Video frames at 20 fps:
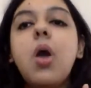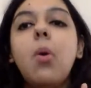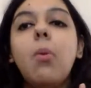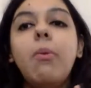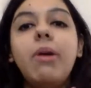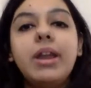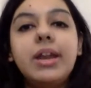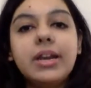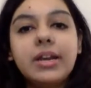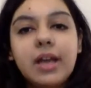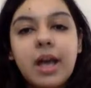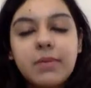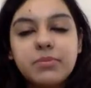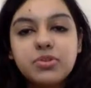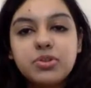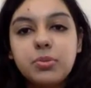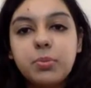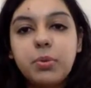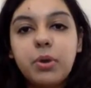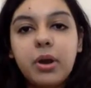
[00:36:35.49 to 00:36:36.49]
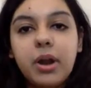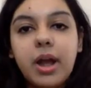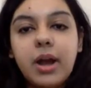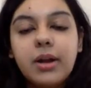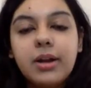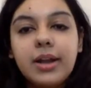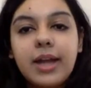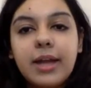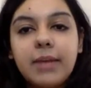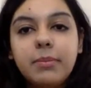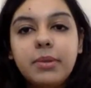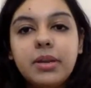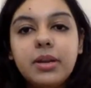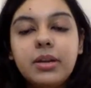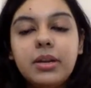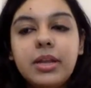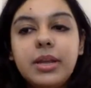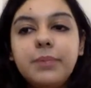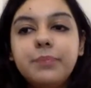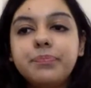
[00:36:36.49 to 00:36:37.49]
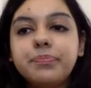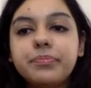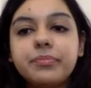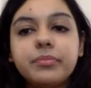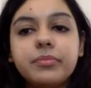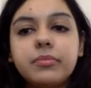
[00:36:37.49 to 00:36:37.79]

when it comes to product liability,